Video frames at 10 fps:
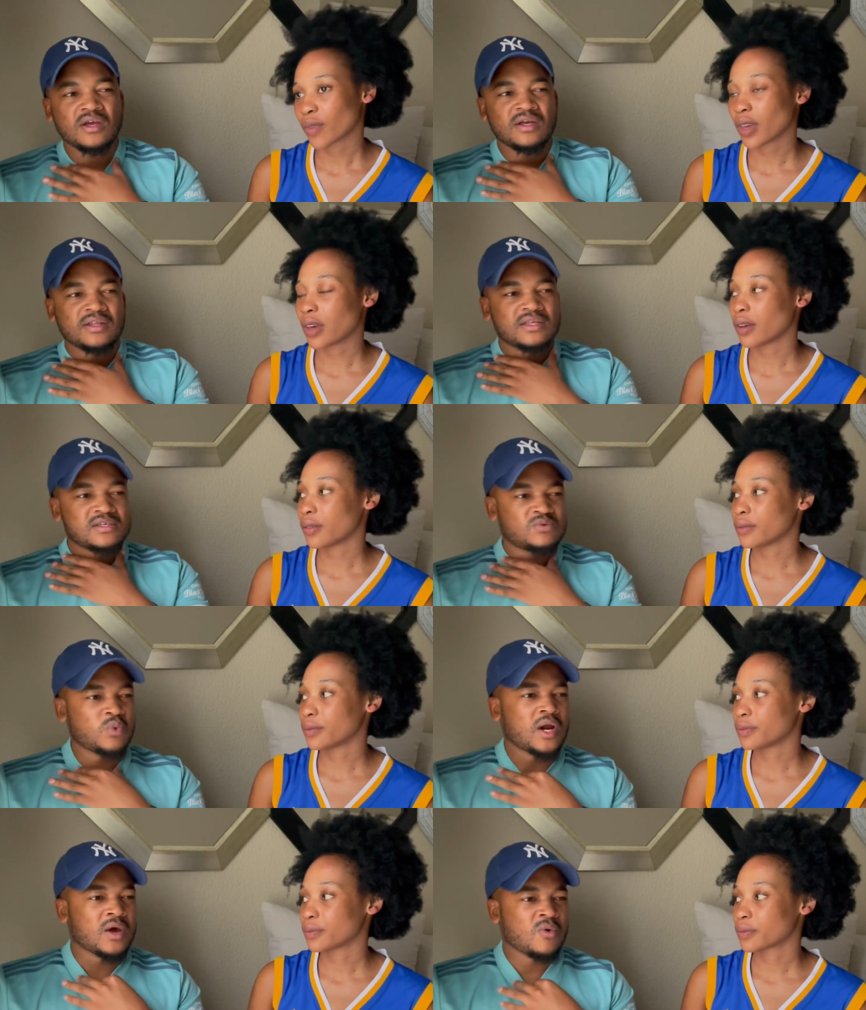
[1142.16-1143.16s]
Speaker 1: yeah. this is
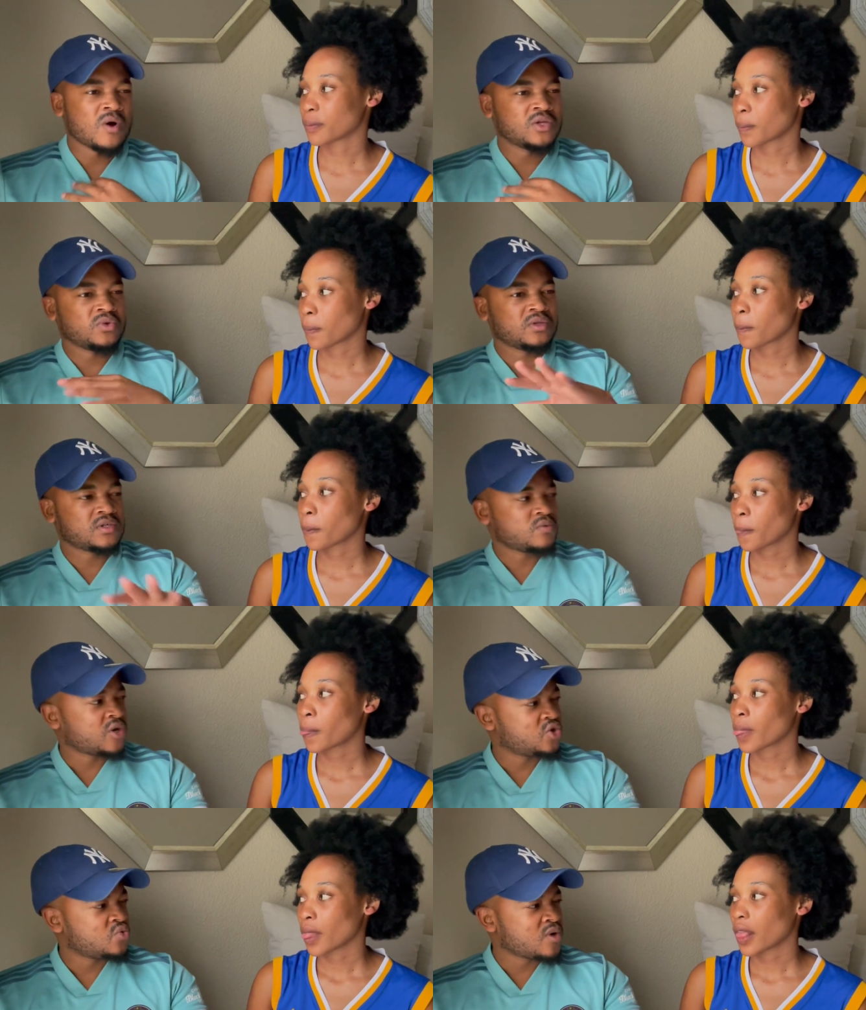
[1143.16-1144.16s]
what I want or this is
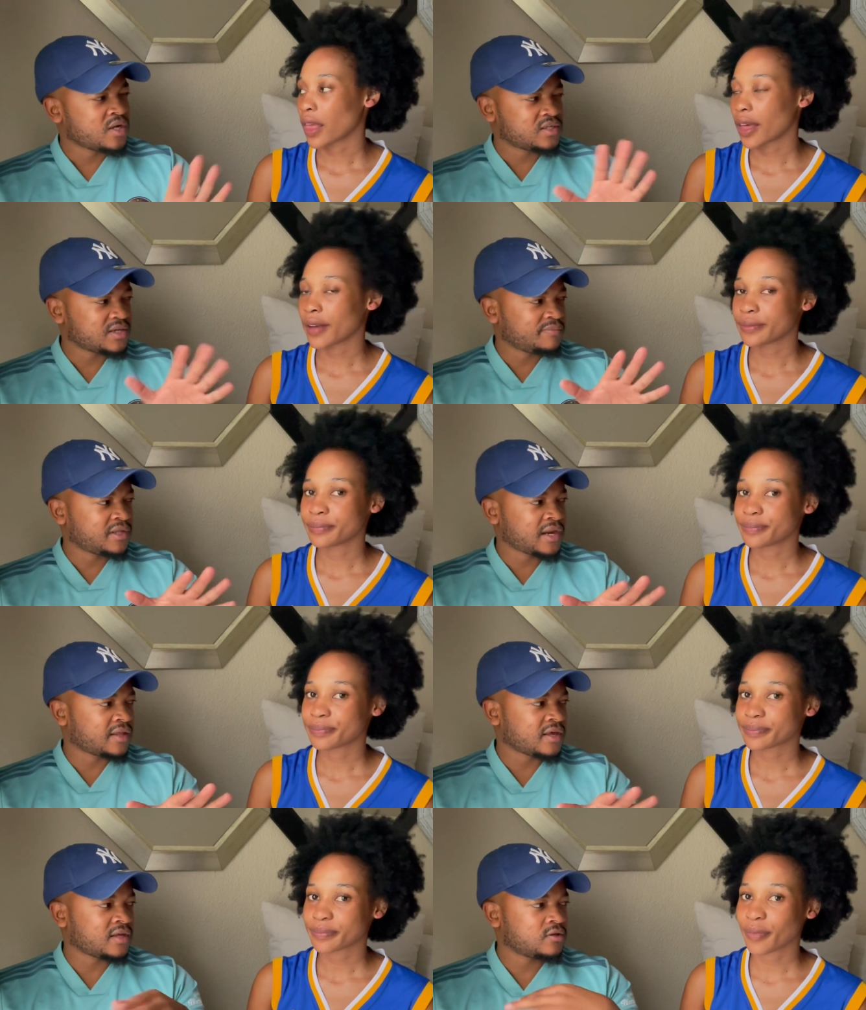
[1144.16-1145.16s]
what you want. Yeah. Something like
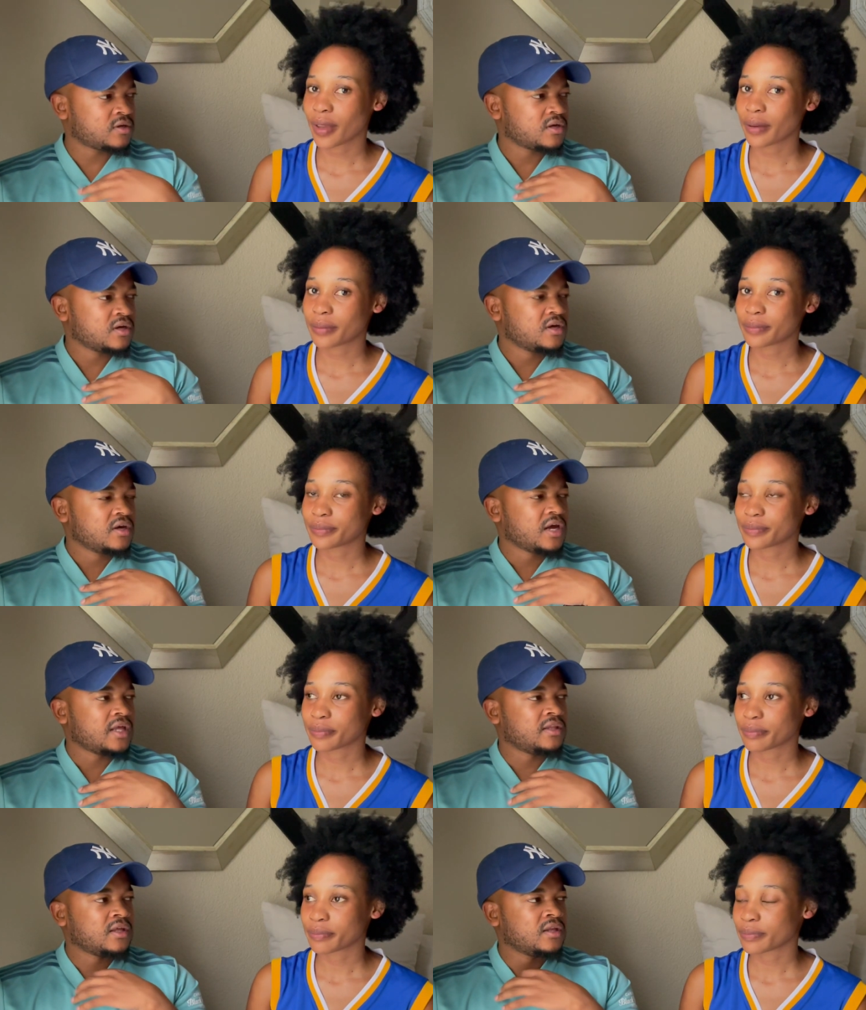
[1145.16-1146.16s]
that. Yeah.
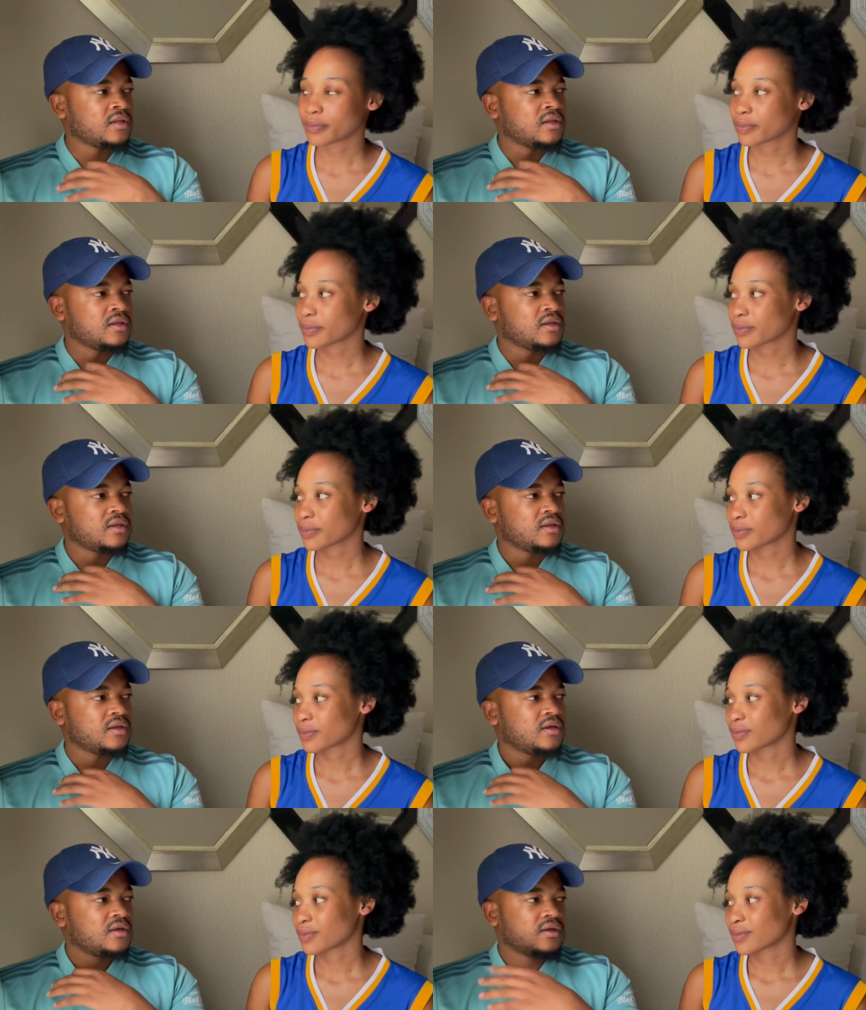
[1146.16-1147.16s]
And then
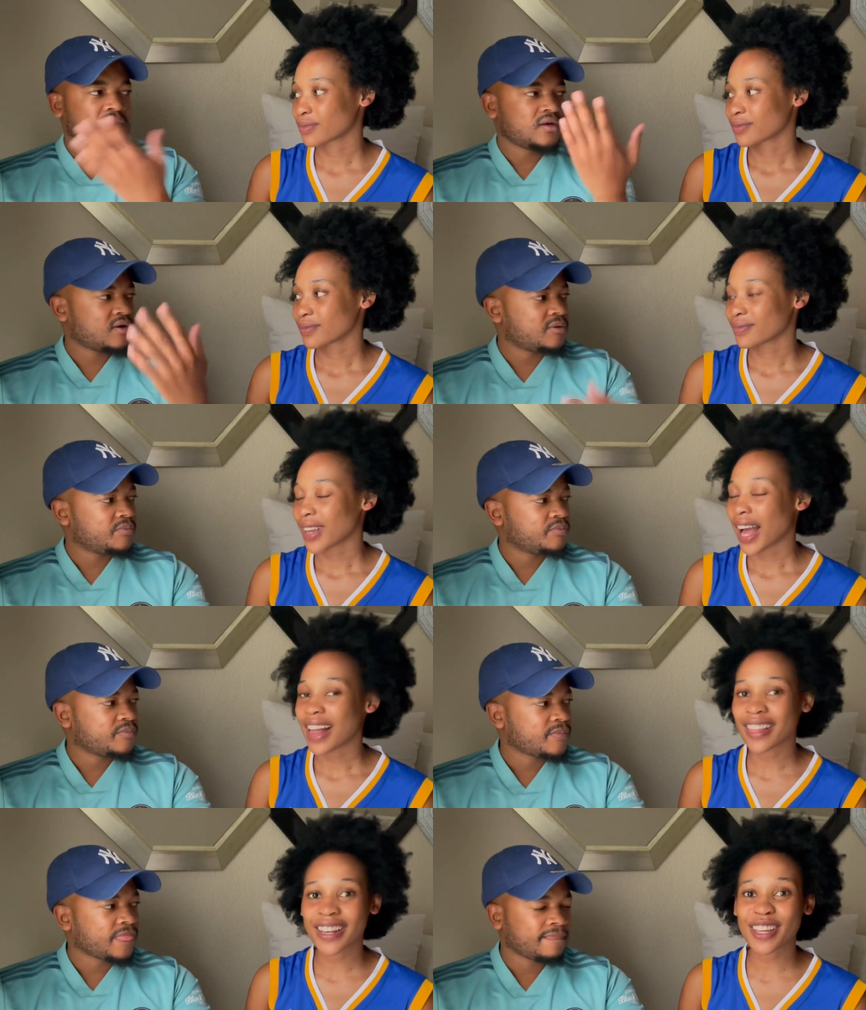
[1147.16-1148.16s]
yeah.
Speaker 2: And
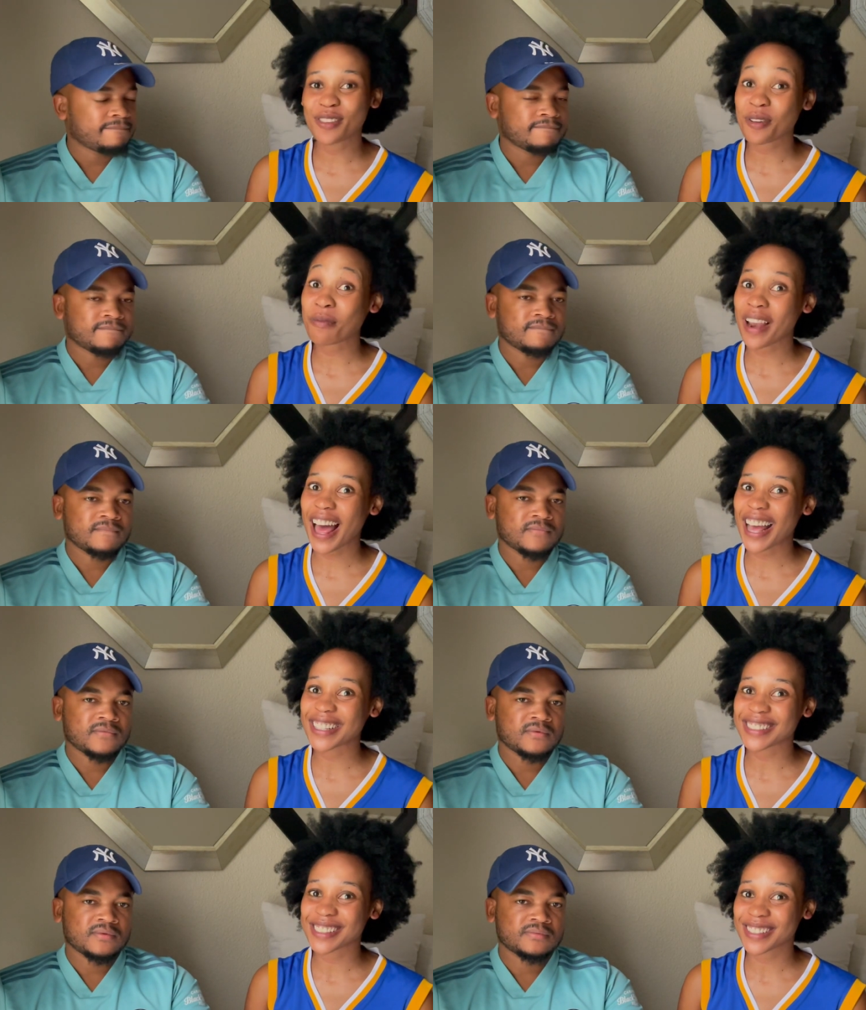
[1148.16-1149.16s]
then he
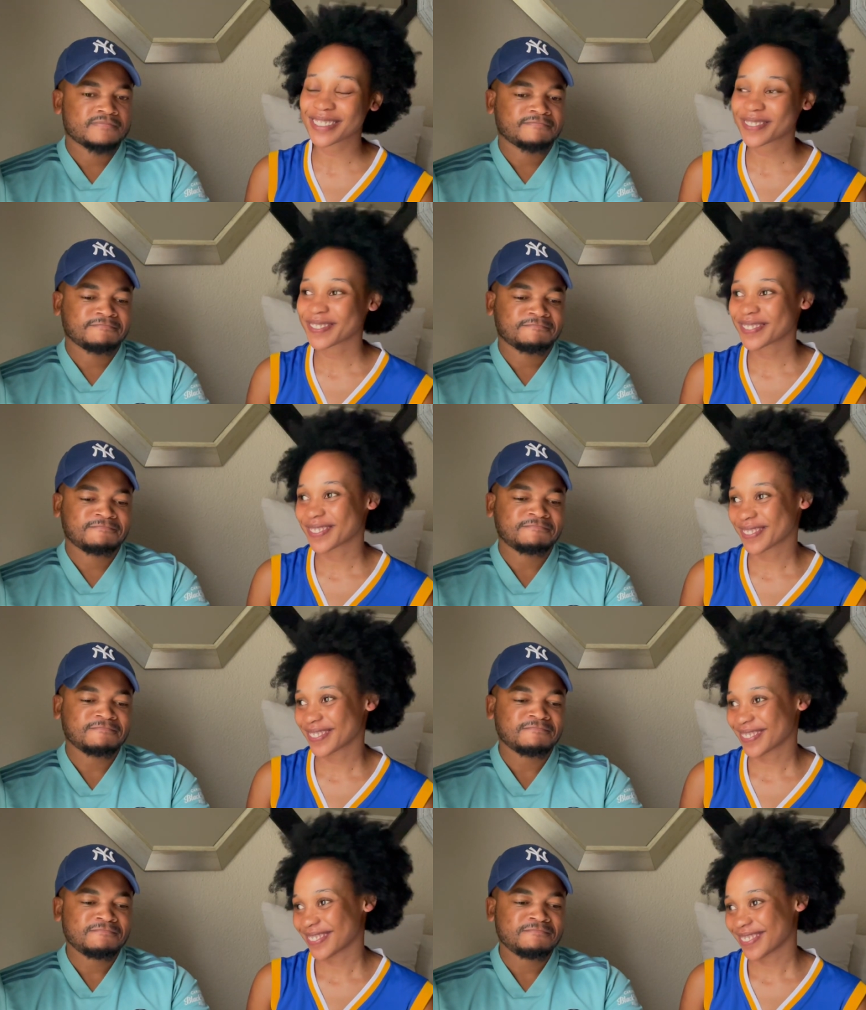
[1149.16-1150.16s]
replies.
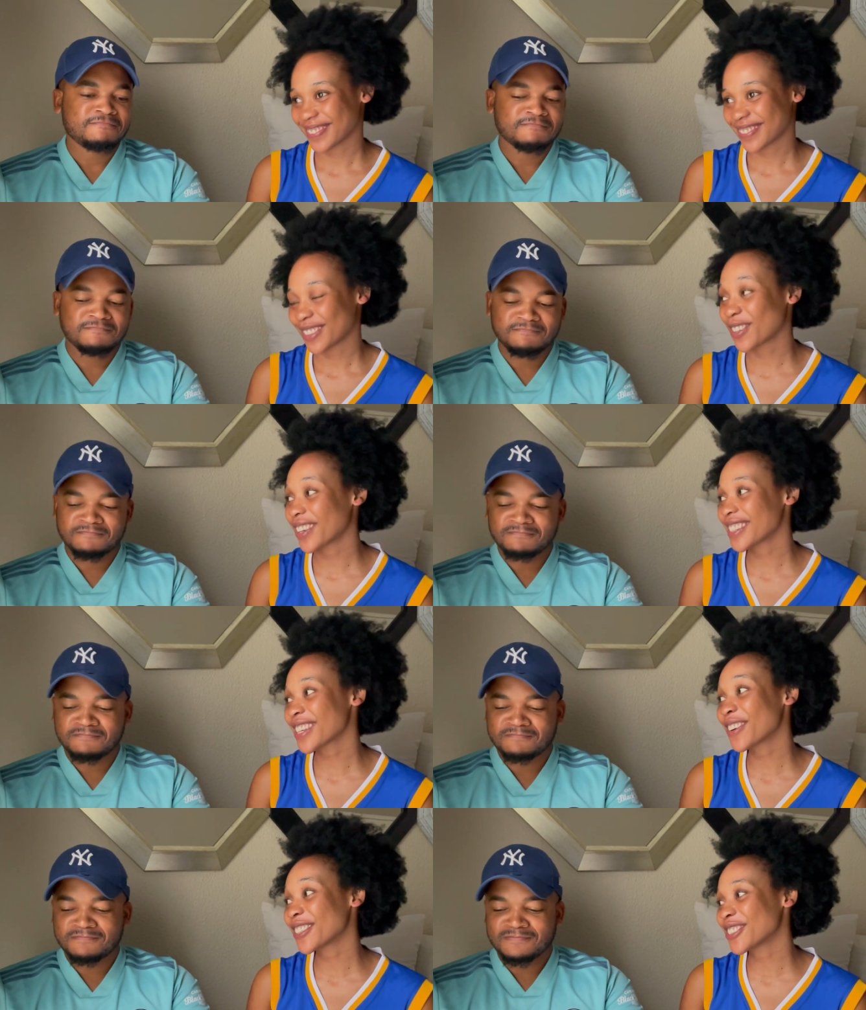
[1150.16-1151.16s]
Do you wanna say
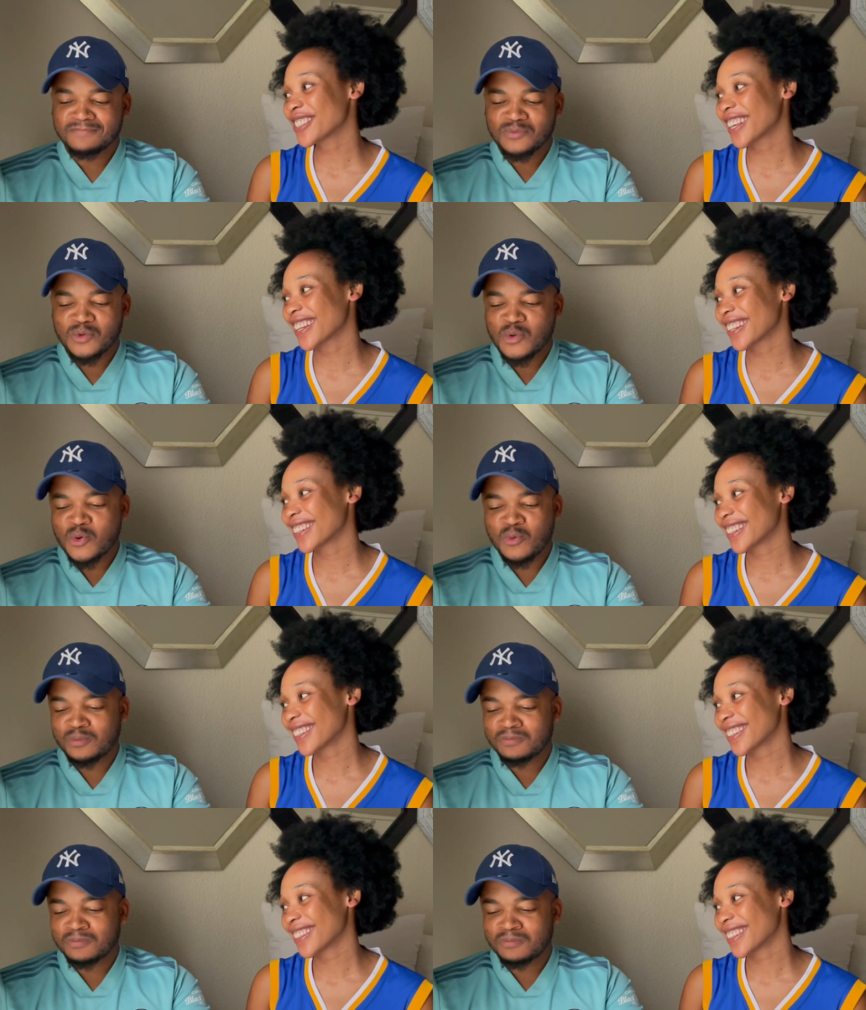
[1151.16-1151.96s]
what you said? No.